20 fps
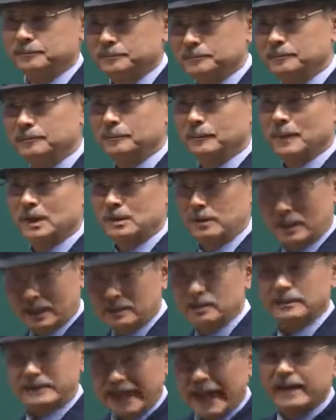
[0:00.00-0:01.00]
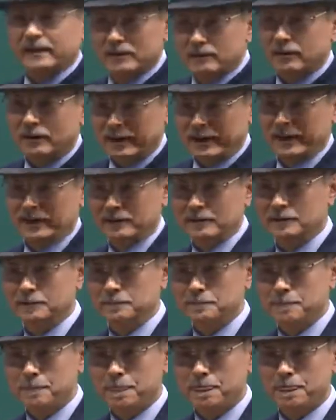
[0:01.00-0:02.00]
because it's theoretically
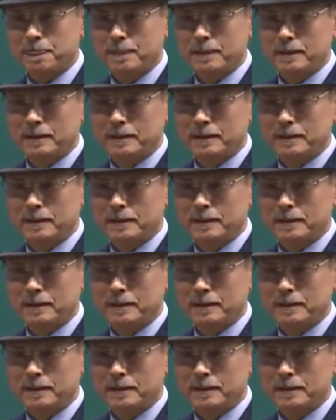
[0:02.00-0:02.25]
feasible.